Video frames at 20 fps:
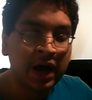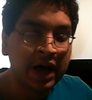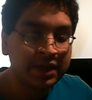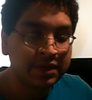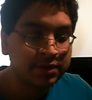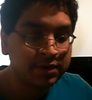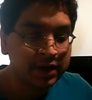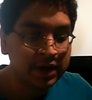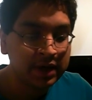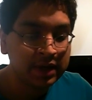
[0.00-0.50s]
I
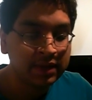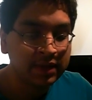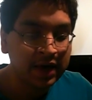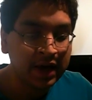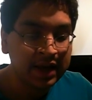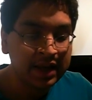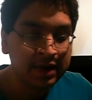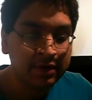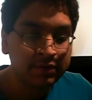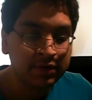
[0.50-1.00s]
think
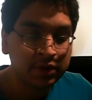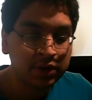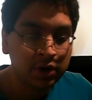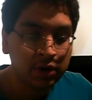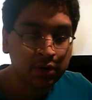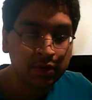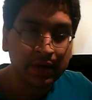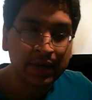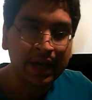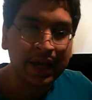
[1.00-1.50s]
that even
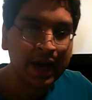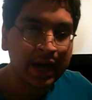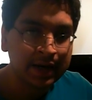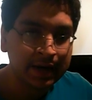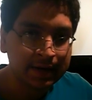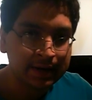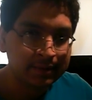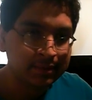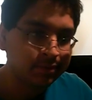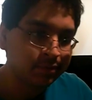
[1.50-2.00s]
though they
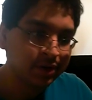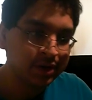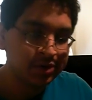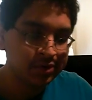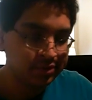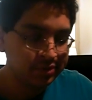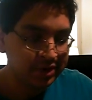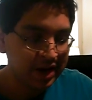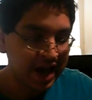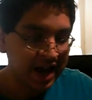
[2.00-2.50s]
kind
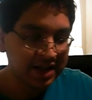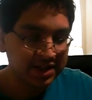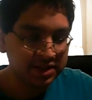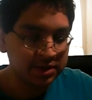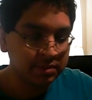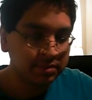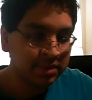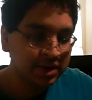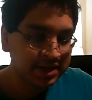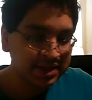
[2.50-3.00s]
of had
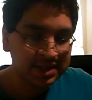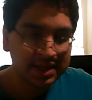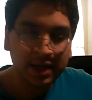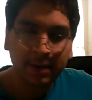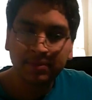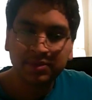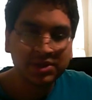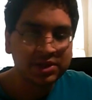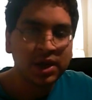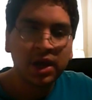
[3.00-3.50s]
some
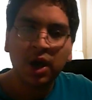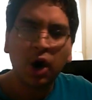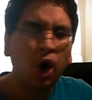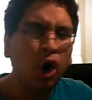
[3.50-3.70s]
missteps,